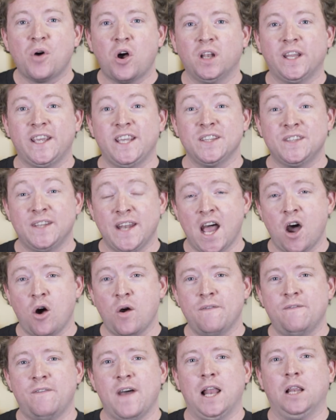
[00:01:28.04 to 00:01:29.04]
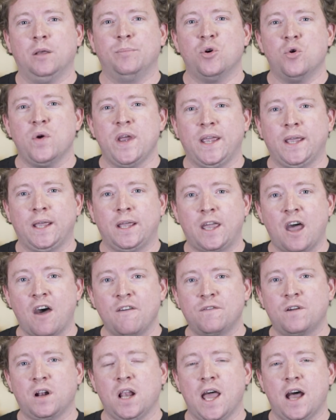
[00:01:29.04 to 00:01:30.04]
Polly is now available in
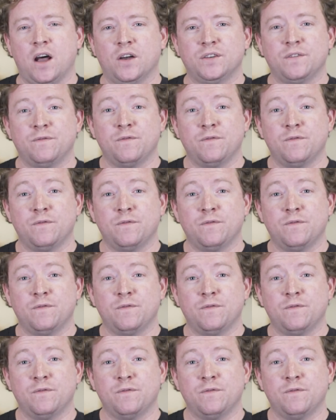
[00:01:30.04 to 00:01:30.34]
GovCloud.